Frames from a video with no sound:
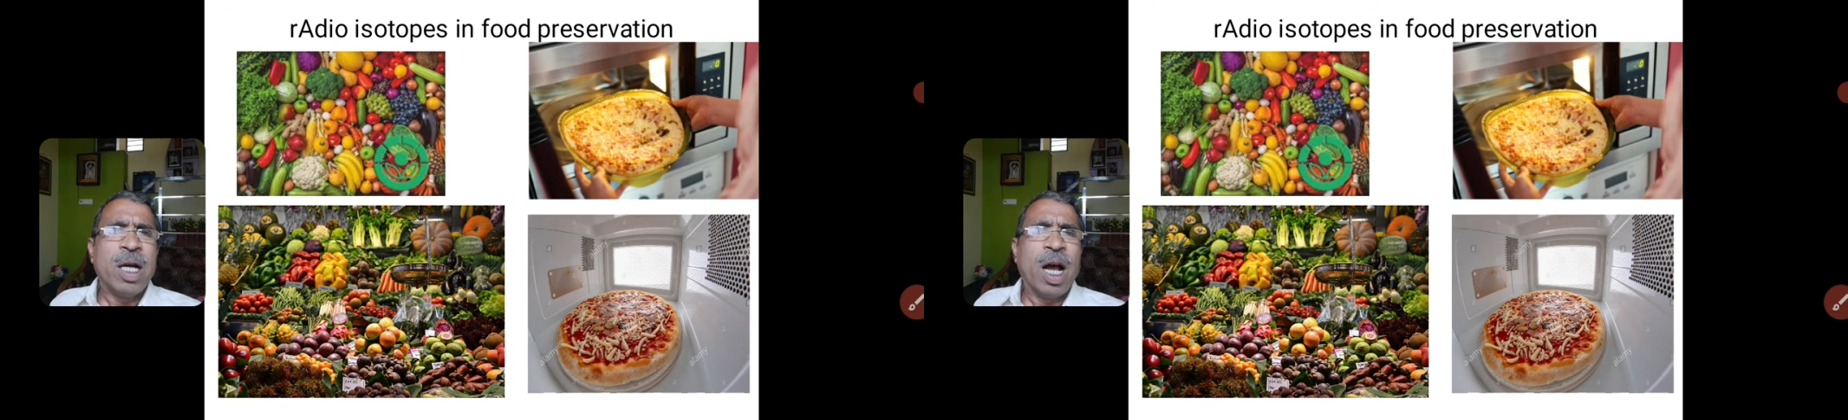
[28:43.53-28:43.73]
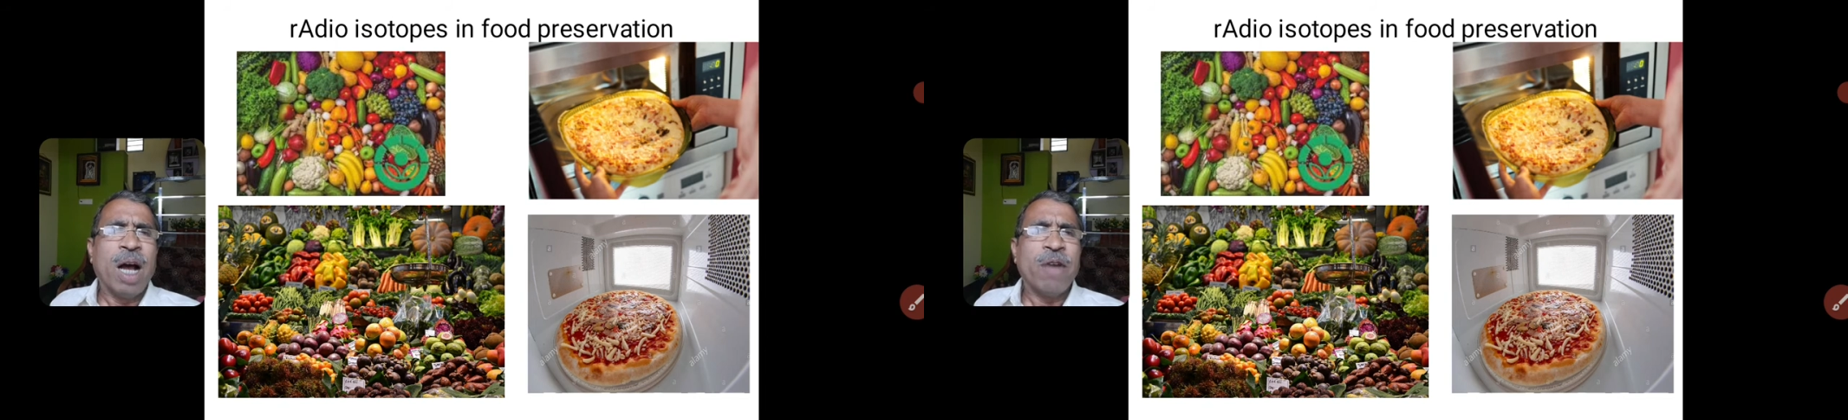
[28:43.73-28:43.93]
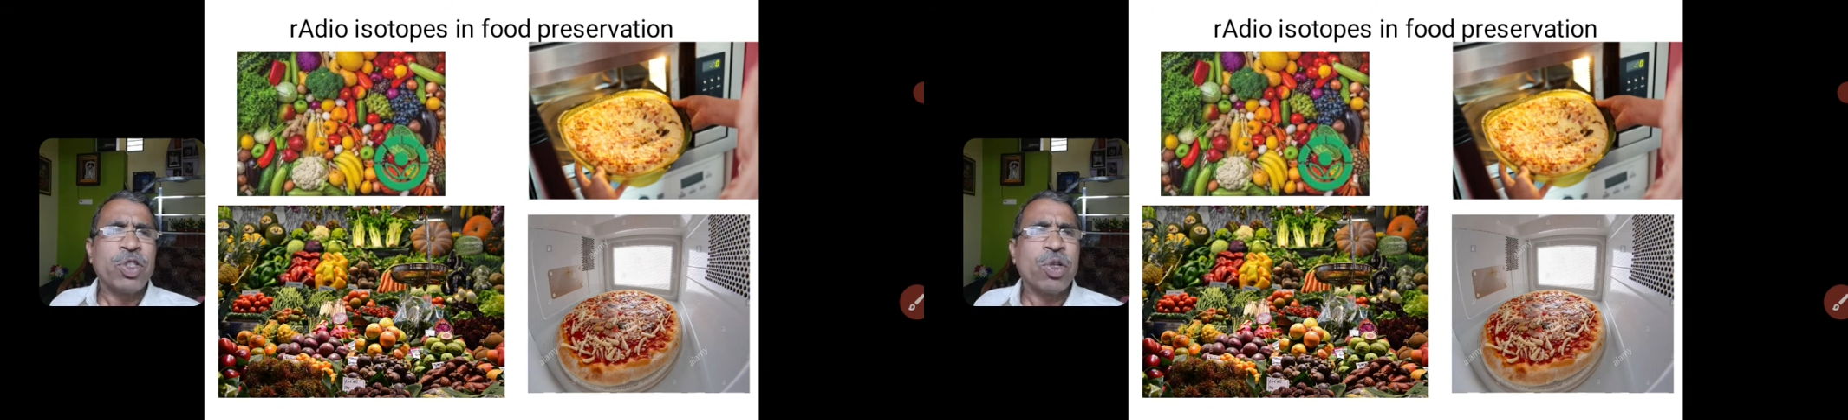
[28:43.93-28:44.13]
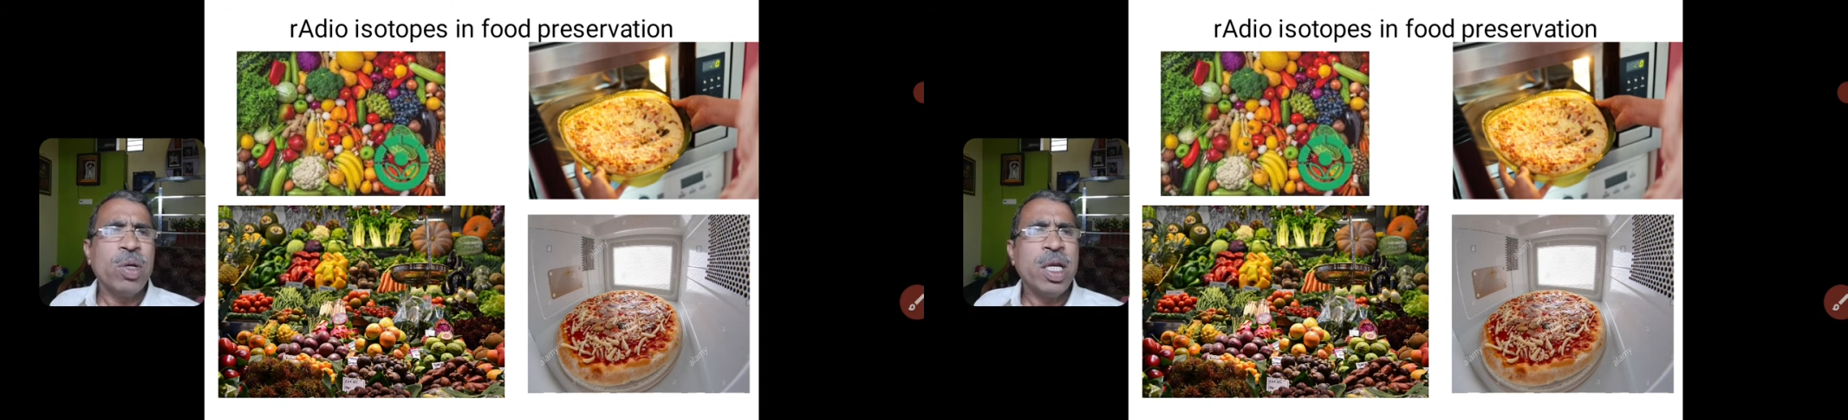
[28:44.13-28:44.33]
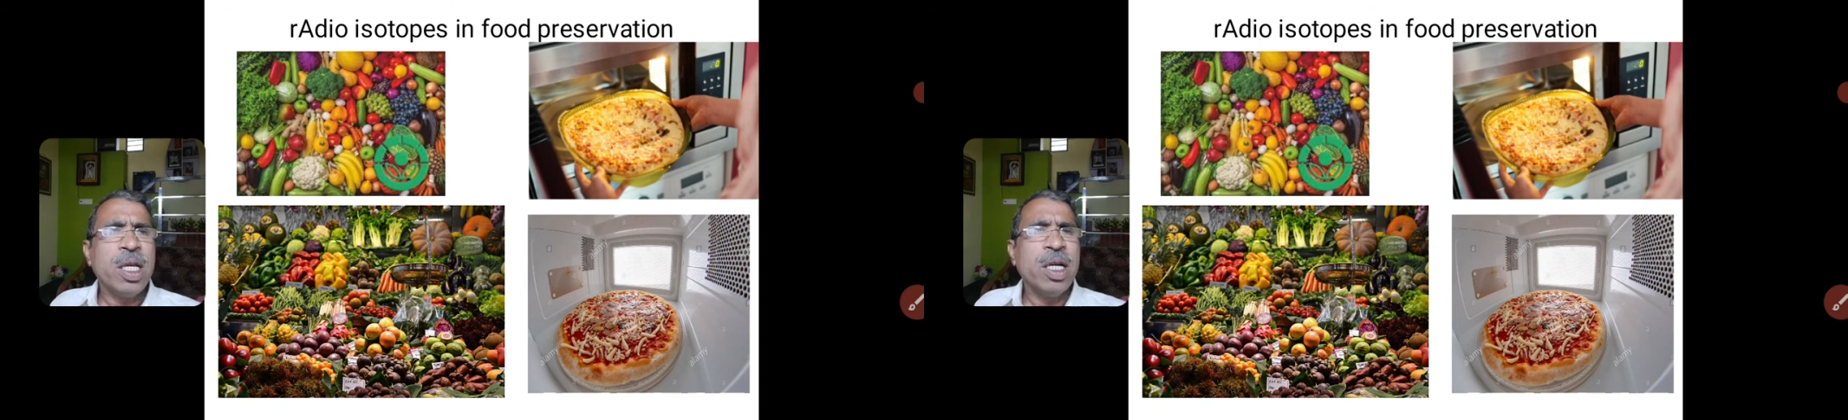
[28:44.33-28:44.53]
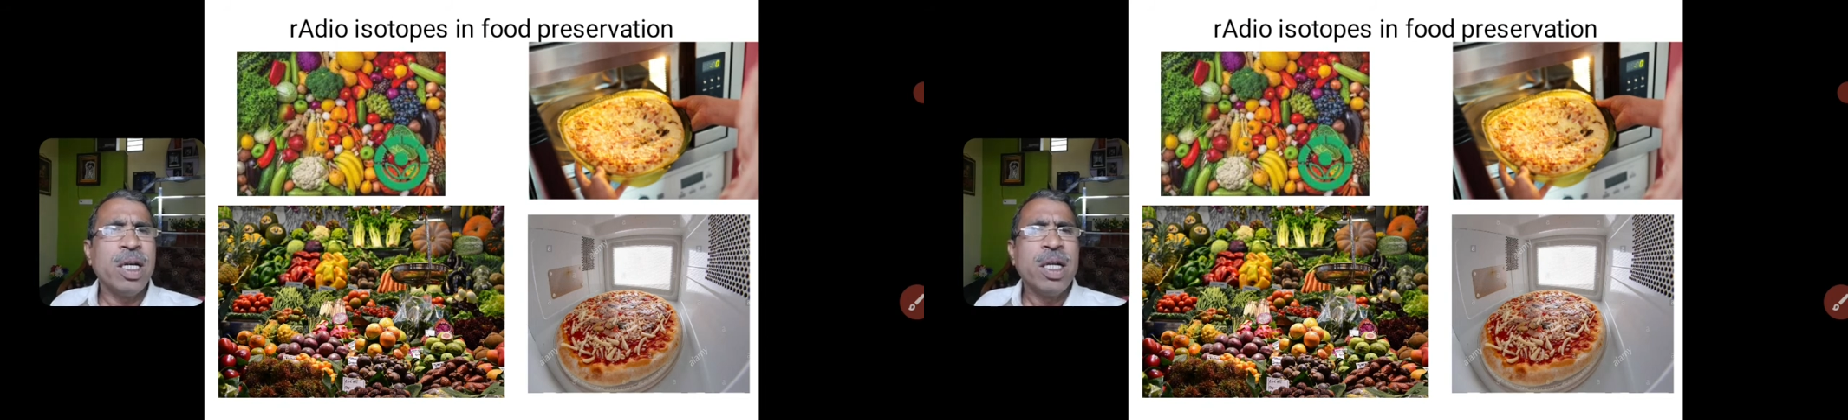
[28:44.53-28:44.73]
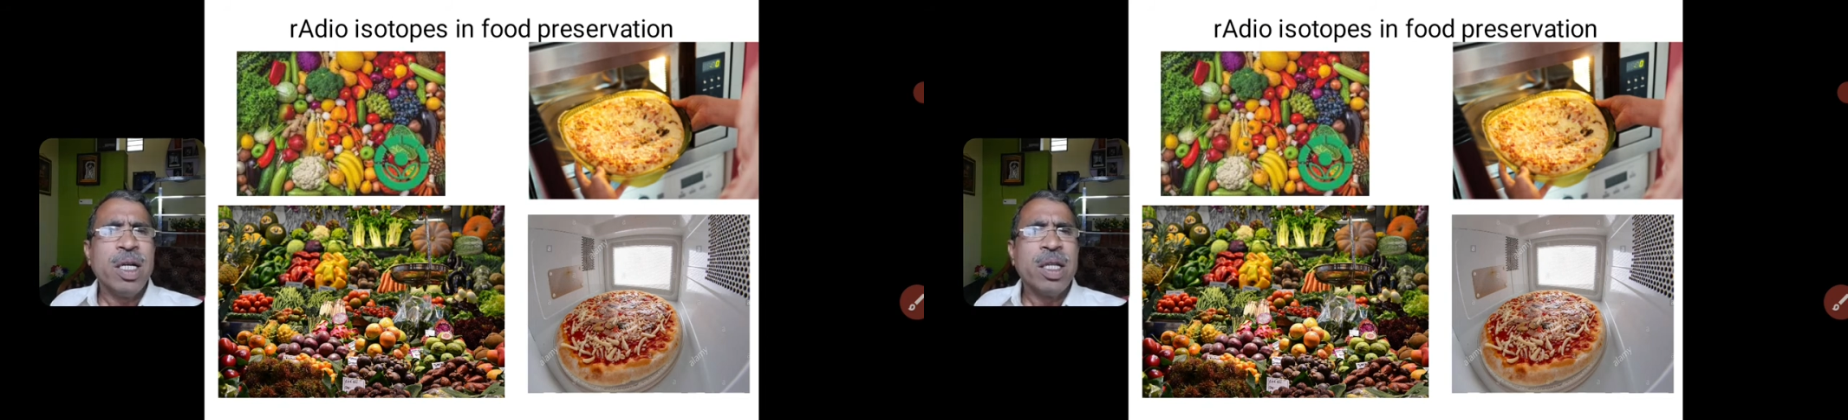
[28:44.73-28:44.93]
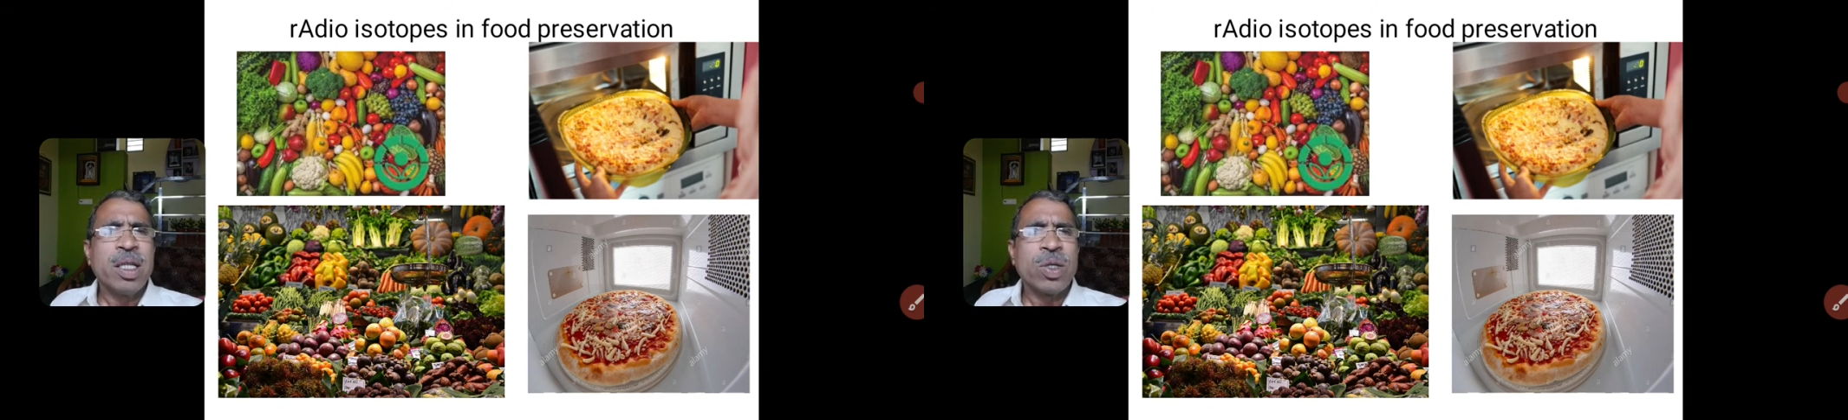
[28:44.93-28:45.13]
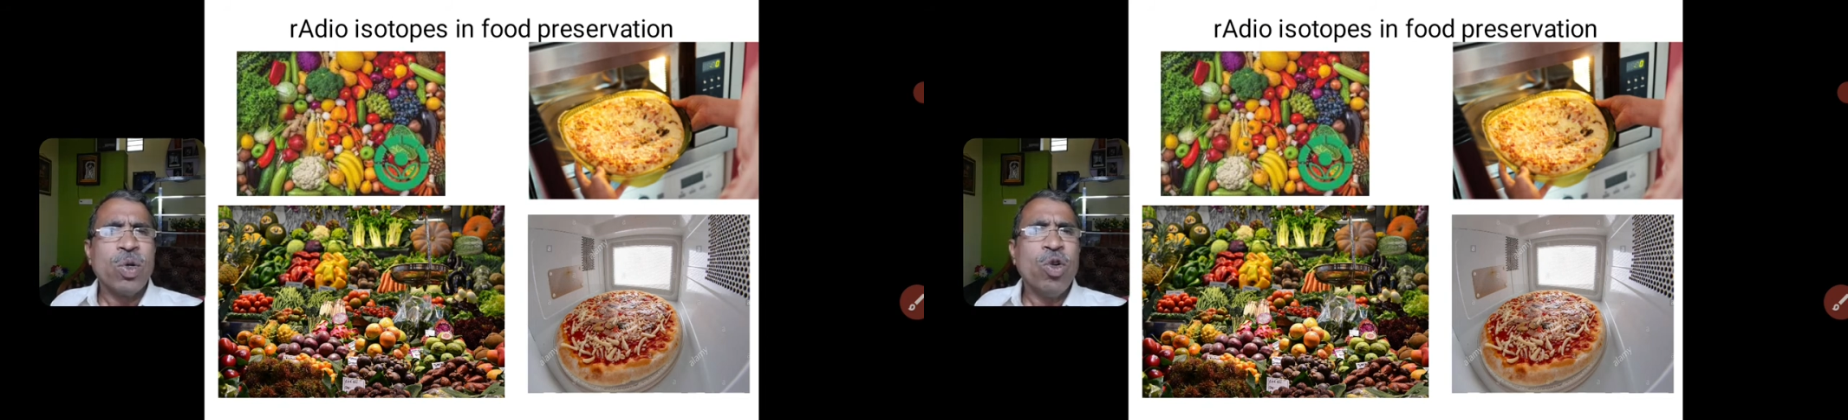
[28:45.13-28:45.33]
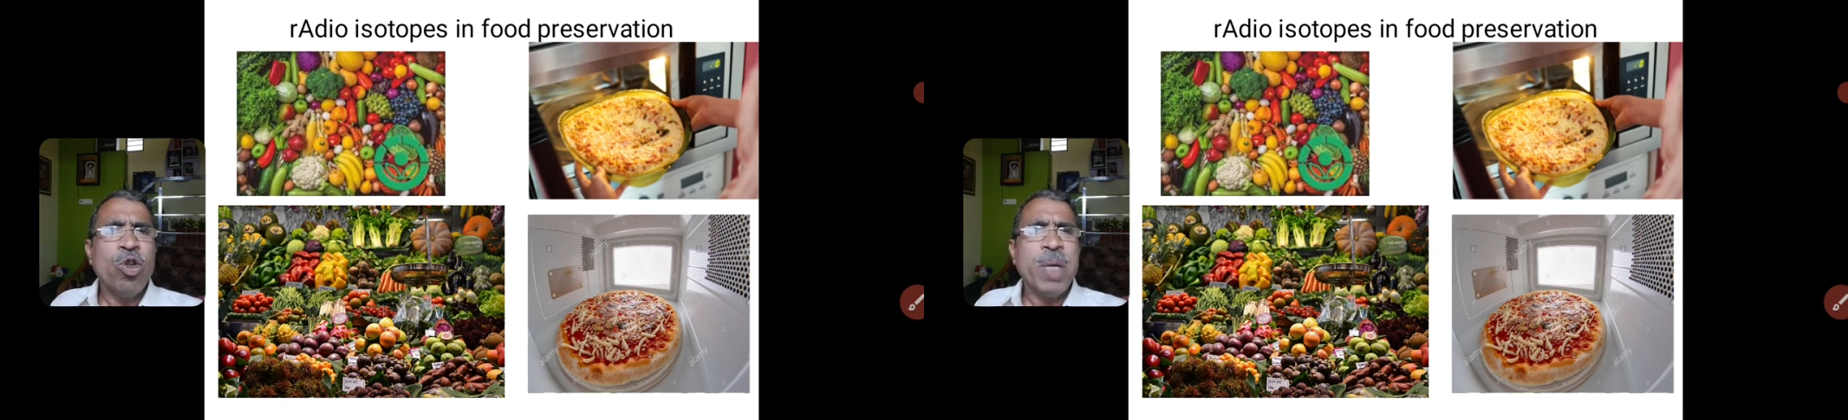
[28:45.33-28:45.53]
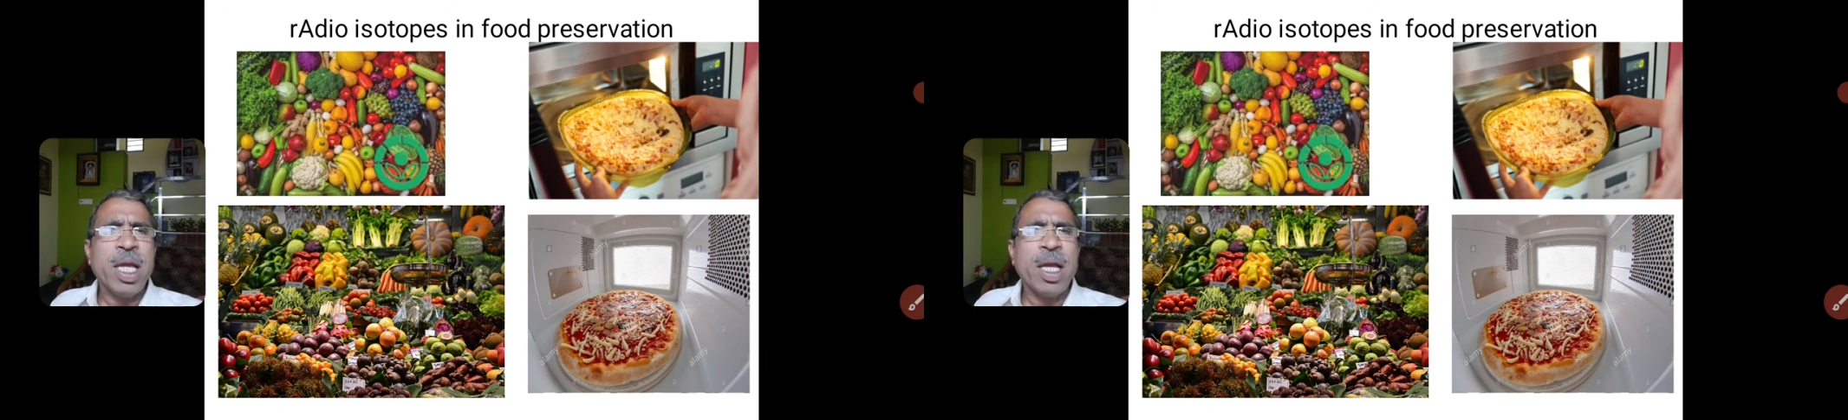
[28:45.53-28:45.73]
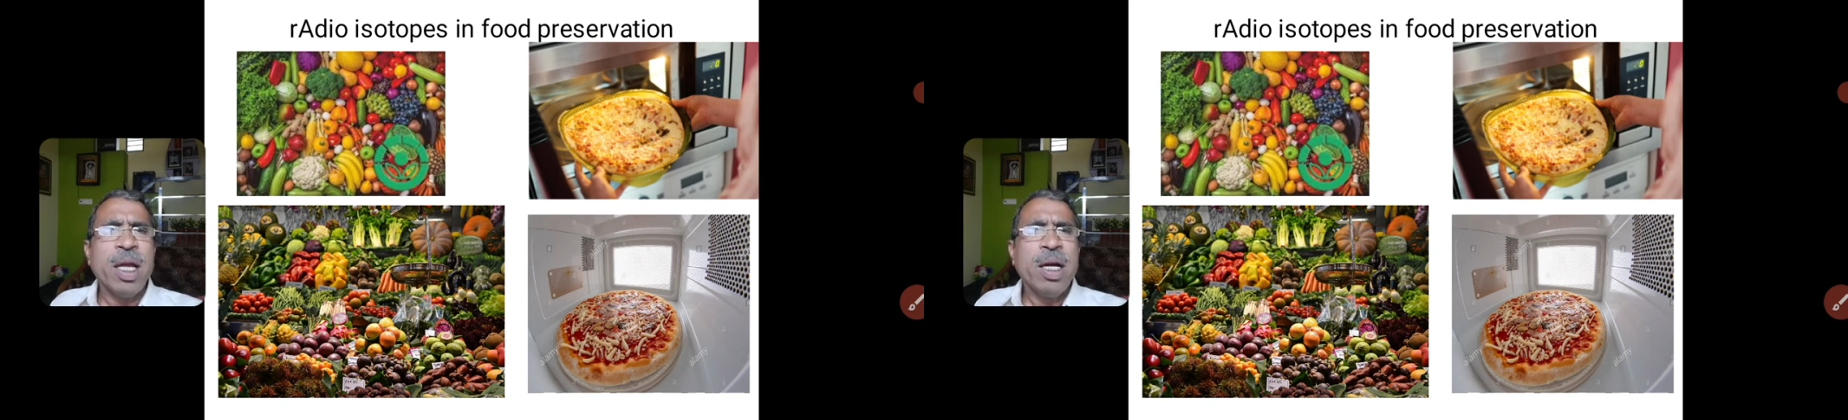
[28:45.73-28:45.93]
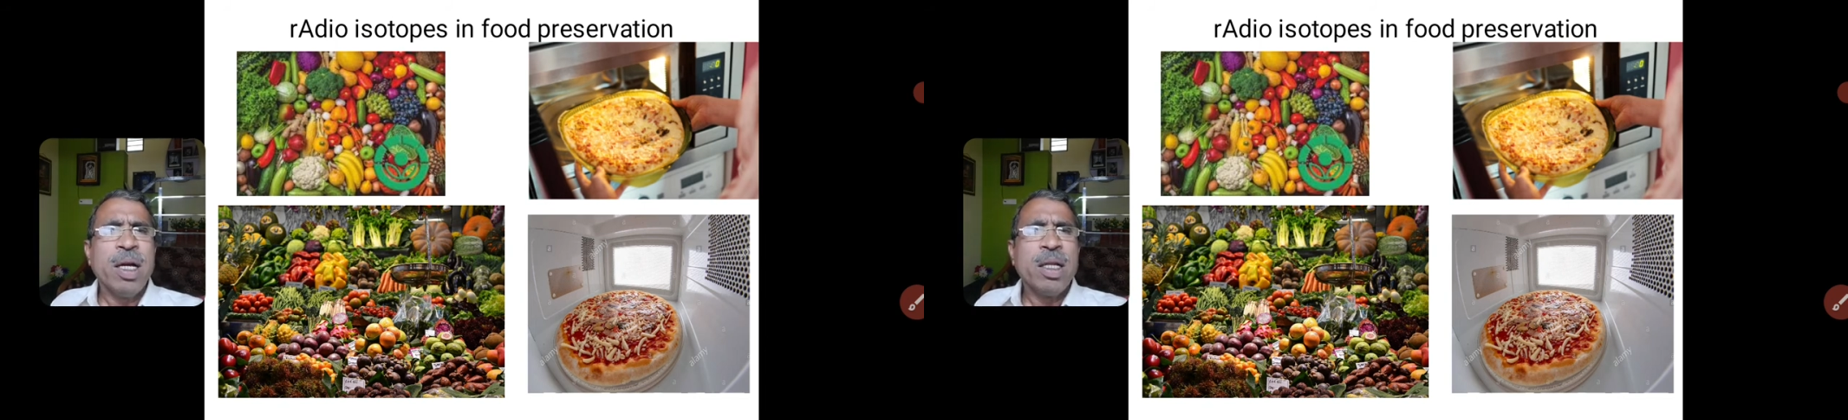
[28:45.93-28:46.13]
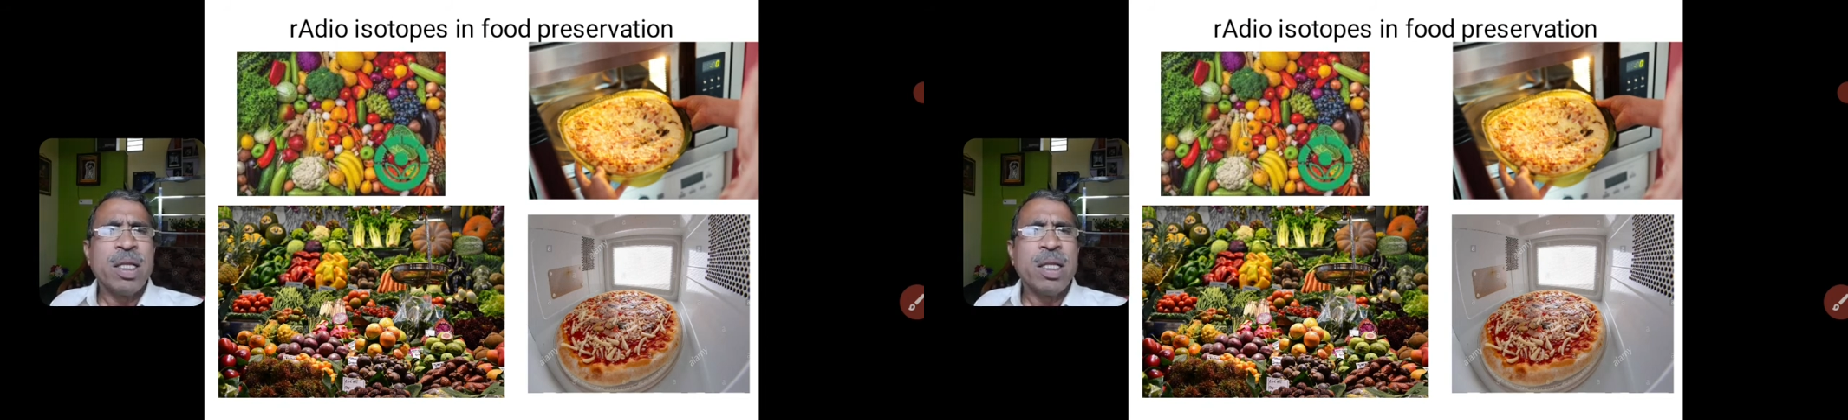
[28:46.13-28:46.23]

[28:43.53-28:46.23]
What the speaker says: have shown here so many